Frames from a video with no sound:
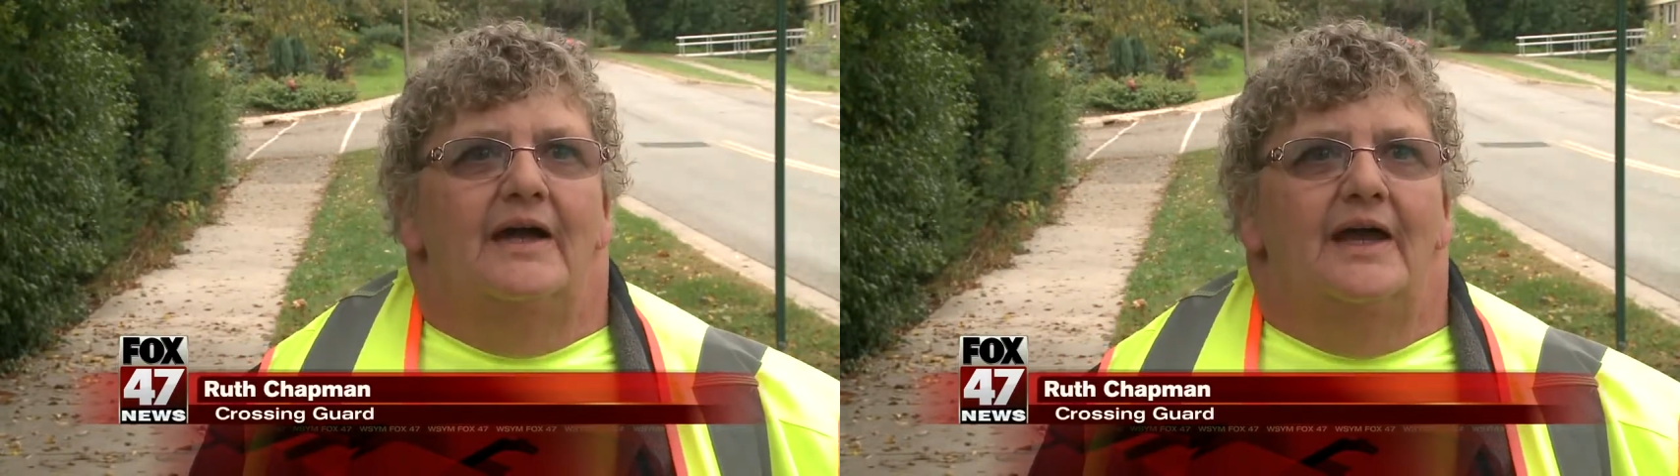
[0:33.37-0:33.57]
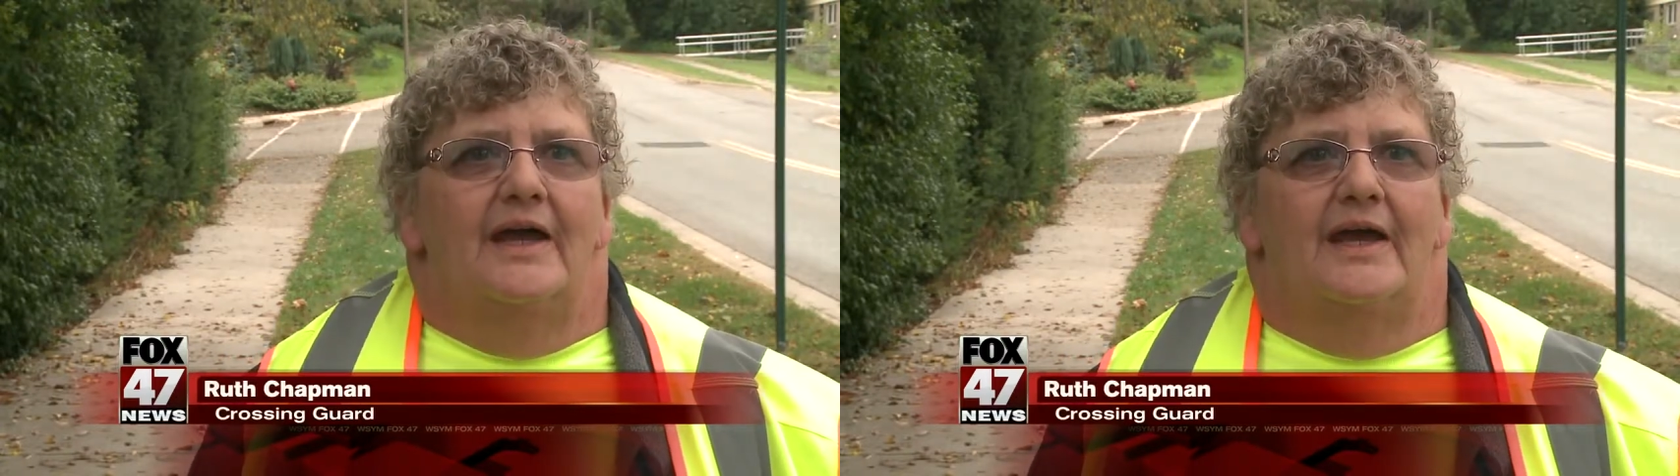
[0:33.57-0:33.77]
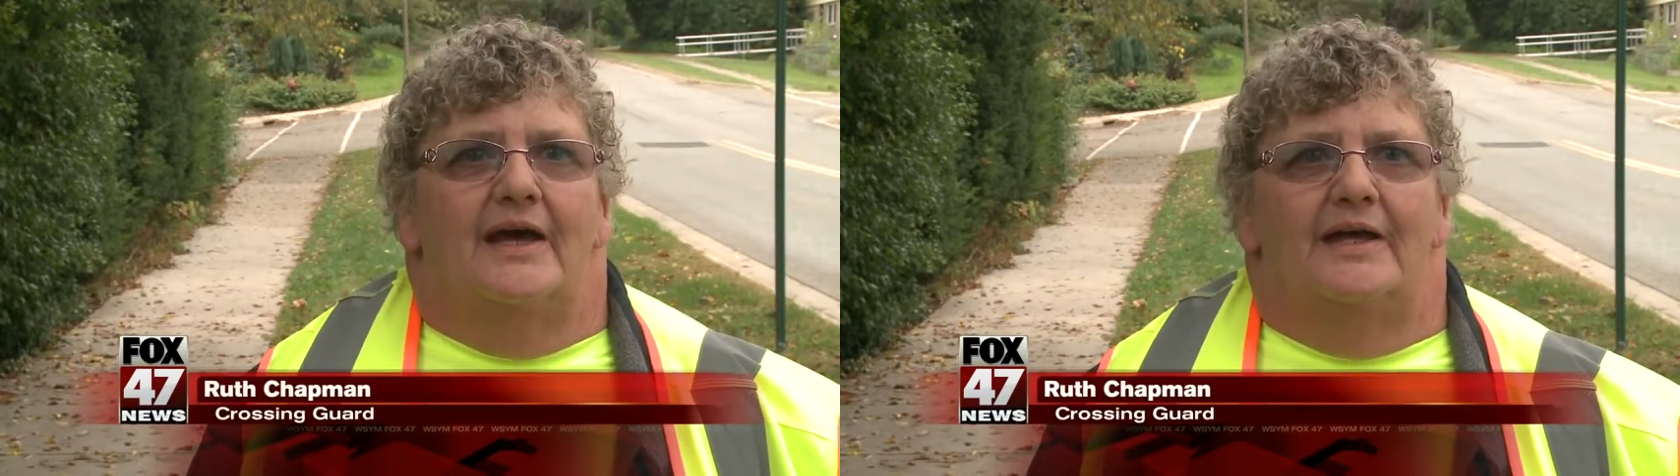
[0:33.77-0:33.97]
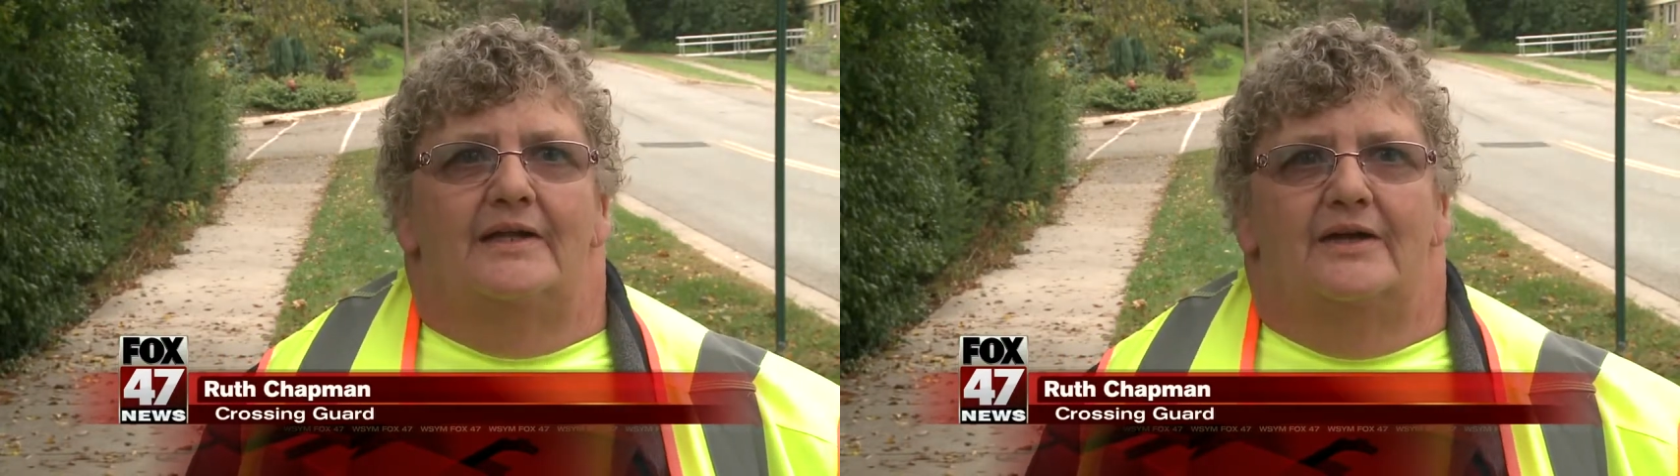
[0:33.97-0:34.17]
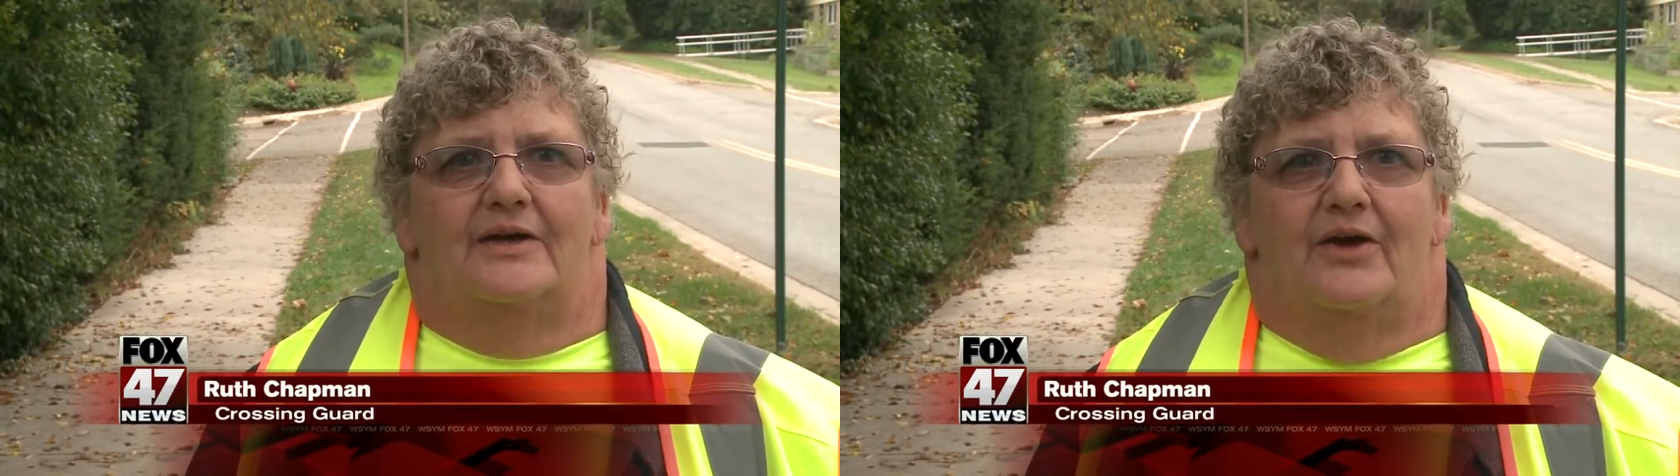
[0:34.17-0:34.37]

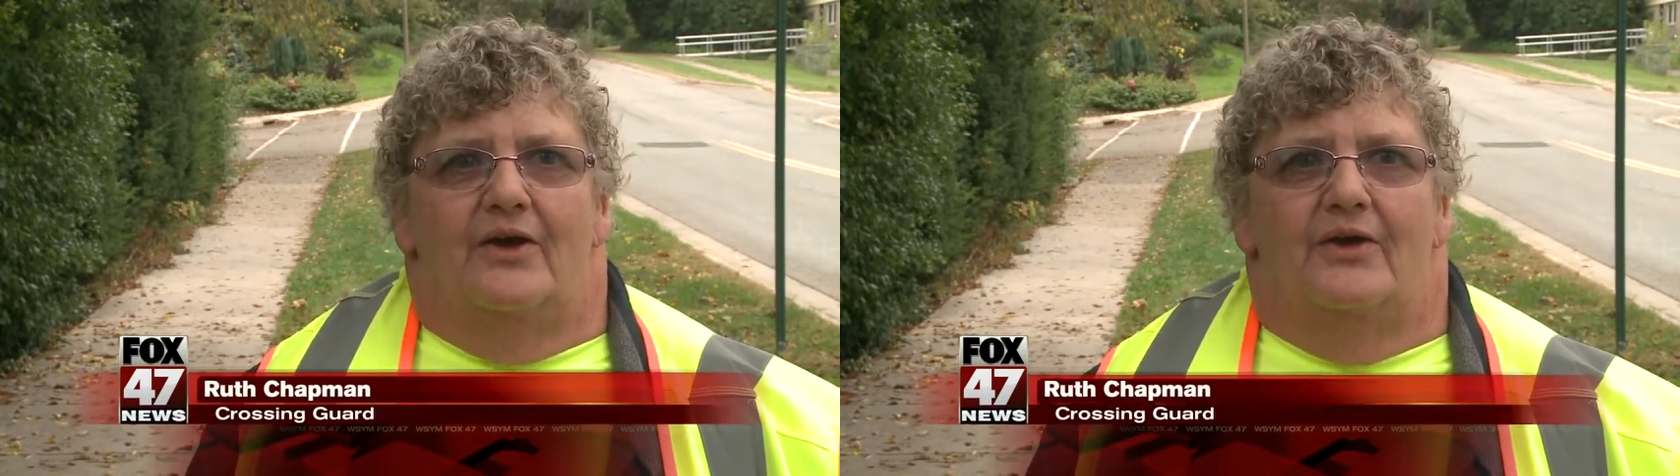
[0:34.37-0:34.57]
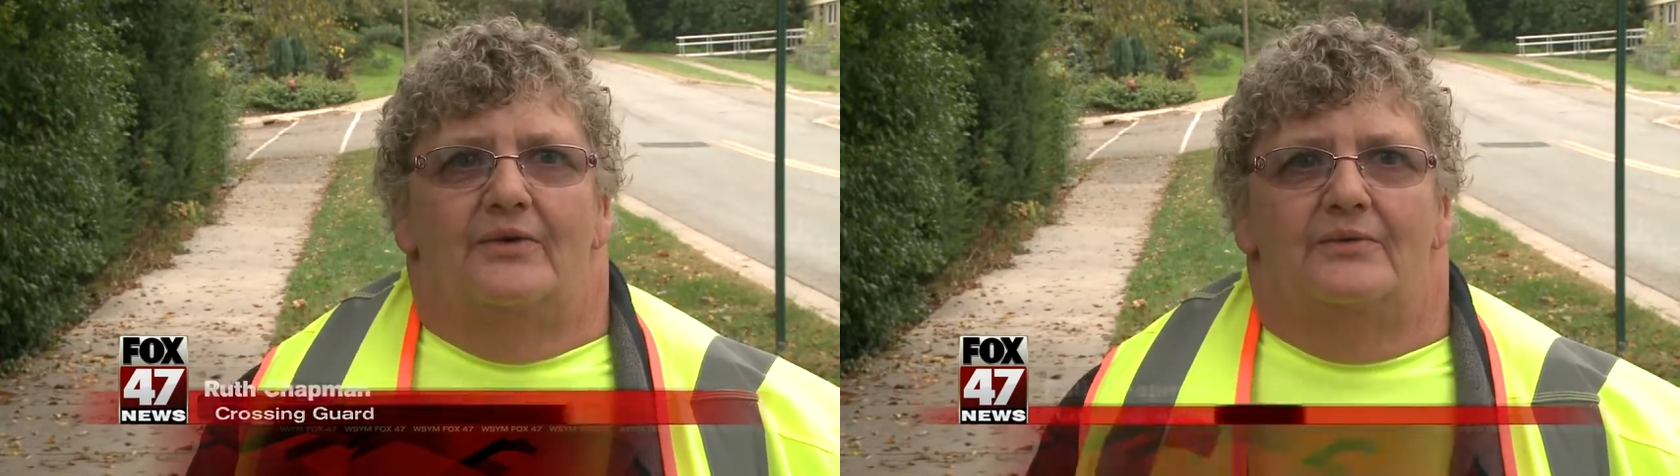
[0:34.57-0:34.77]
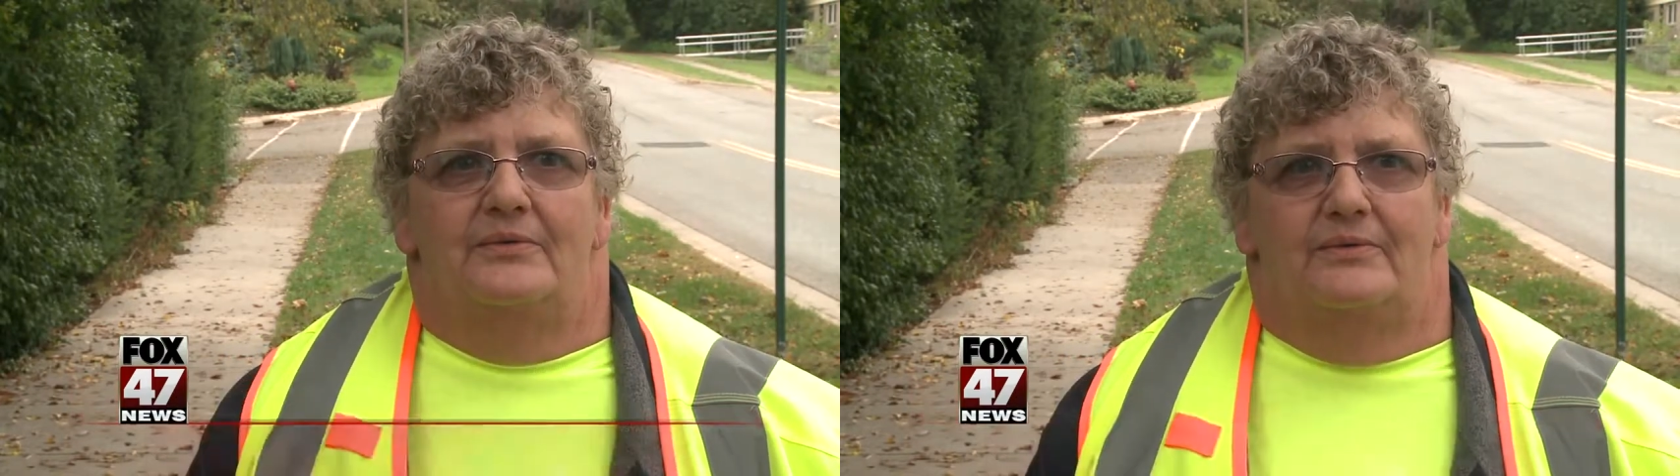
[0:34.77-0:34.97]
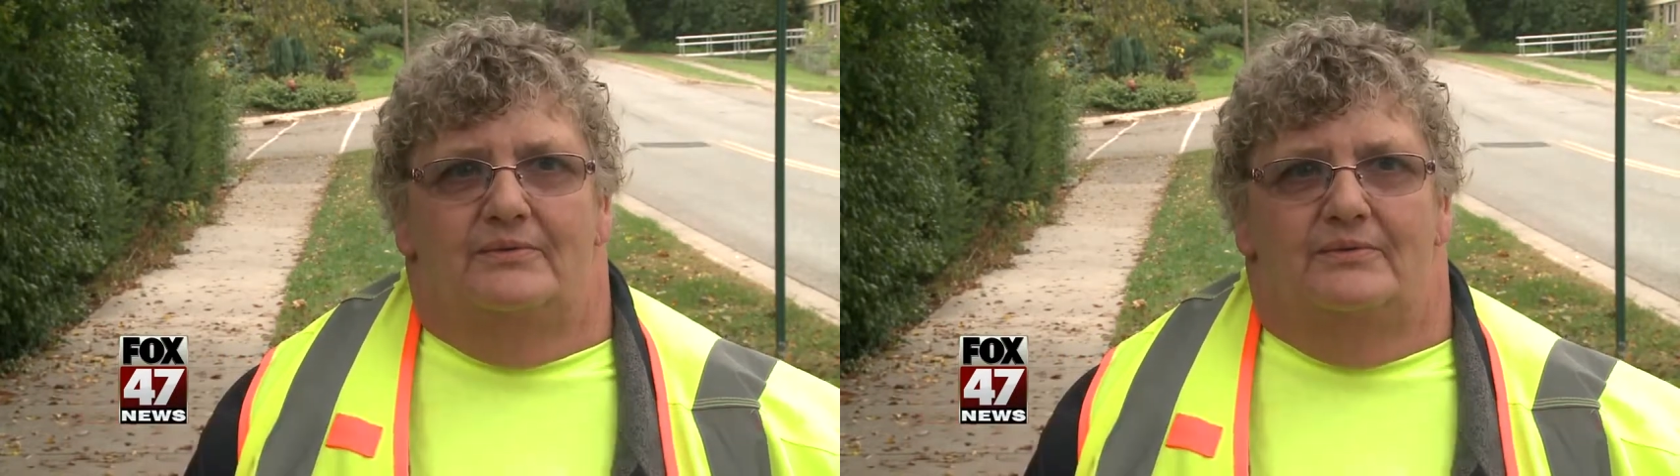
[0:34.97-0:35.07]
and a car